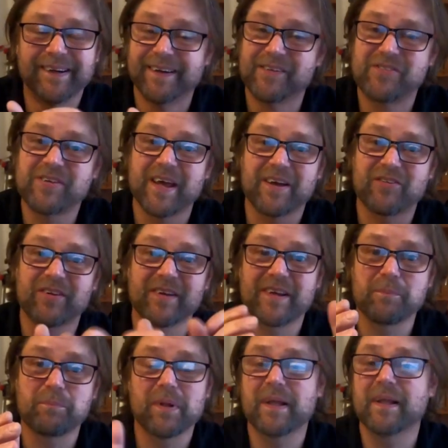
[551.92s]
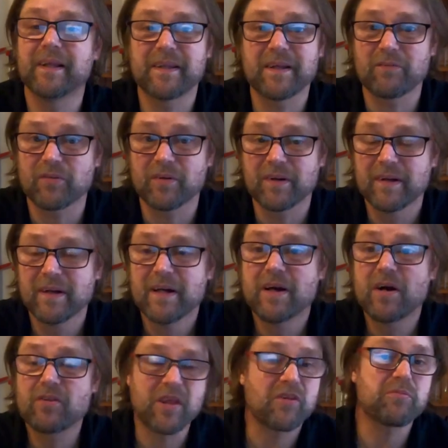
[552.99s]
it's actually completely different.
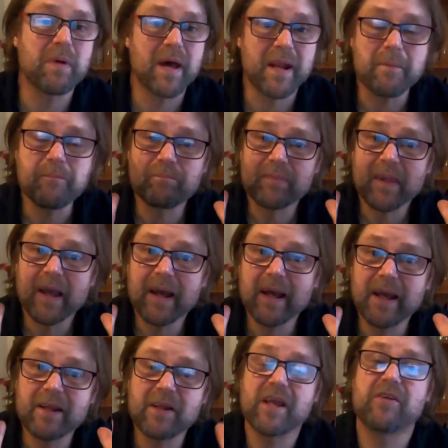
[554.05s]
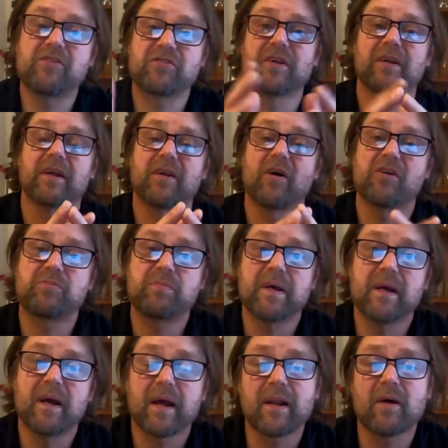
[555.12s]
Doesn't matter, it is still a nice
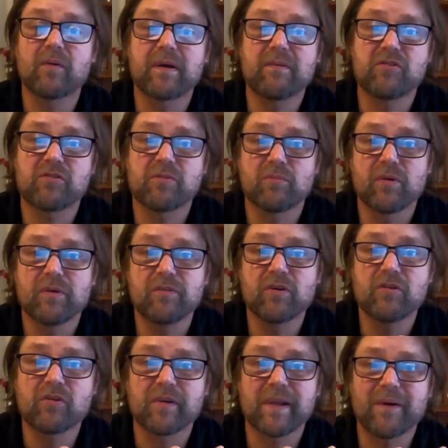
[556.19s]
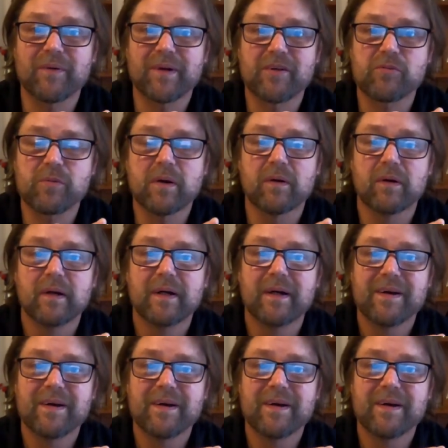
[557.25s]
beer, and I'll give you some reviews on that one as well.